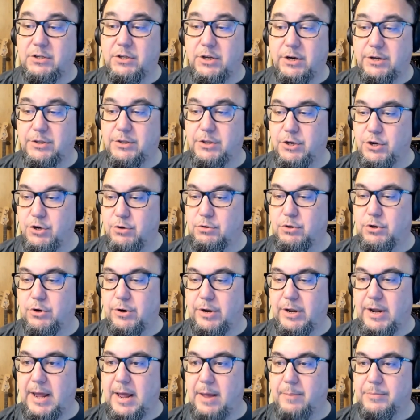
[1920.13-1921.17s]
a look at the new
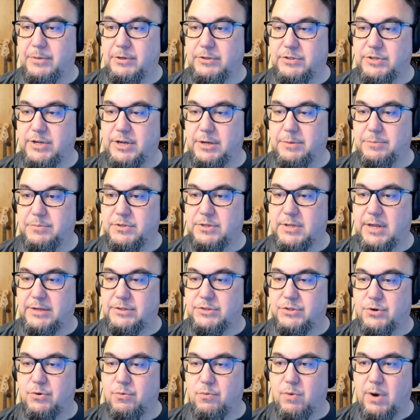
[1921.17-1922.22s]
learning app in Teams.
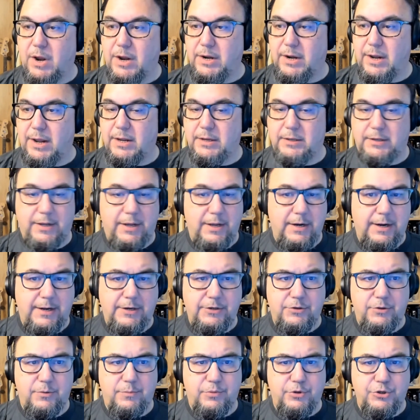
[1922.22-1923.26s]
That's great, Haley, and I
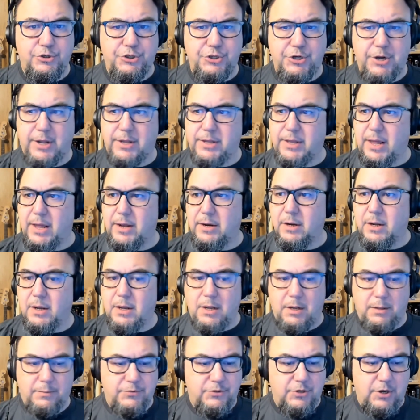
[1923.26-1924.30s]
do appreciate that.
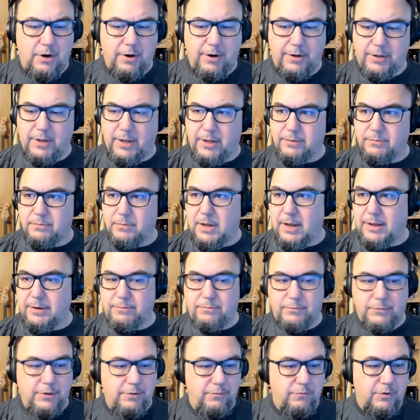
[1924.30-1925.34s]
I'm sorry that I
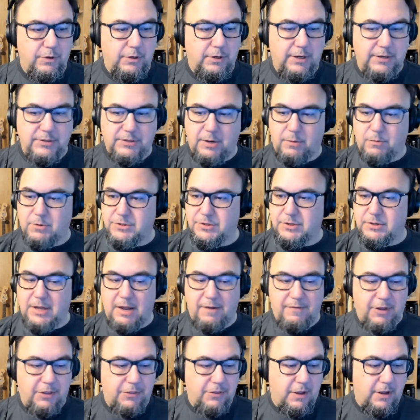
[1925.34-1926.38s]
didn't realize I wasn't
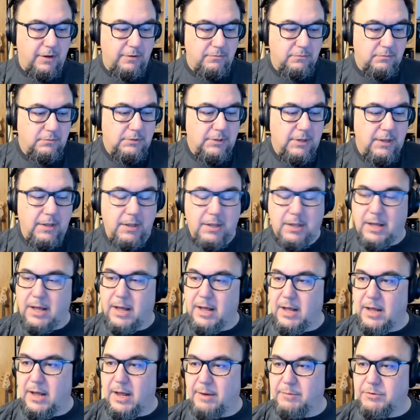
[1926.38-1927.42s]
live. I thought
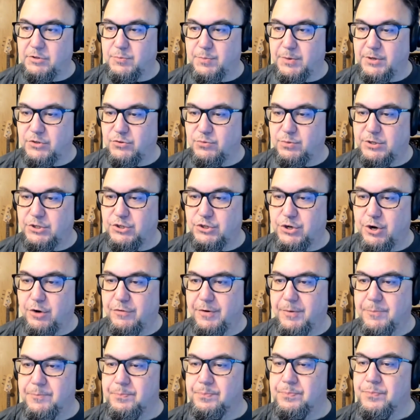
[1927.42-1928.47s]
I was being switched
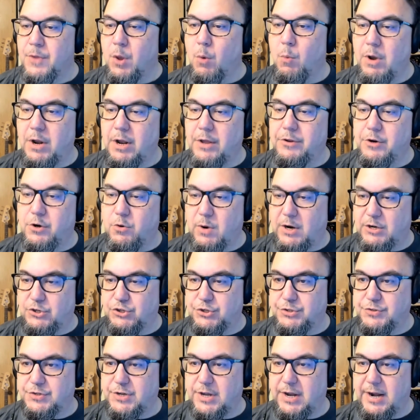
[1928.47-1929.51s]
over. What other
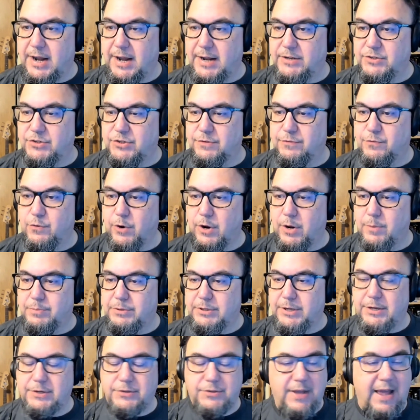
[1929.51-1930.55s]
questions can I answer for you?
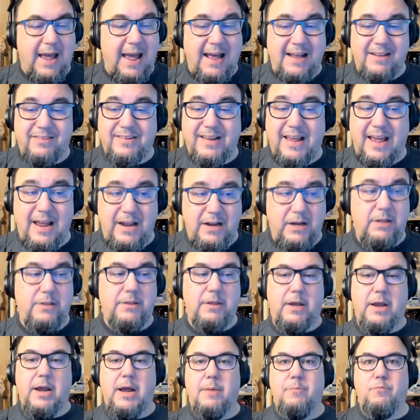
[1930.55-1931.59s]
Please ask
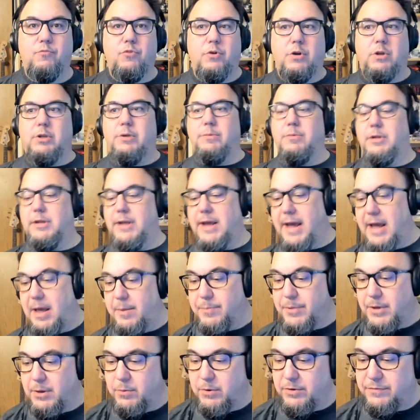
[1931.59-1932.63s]
anything. I'm really, really
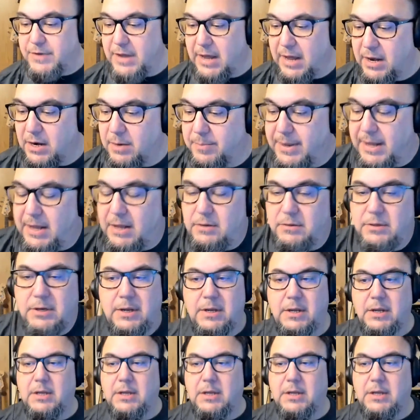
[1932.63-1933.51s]
happy. We've got about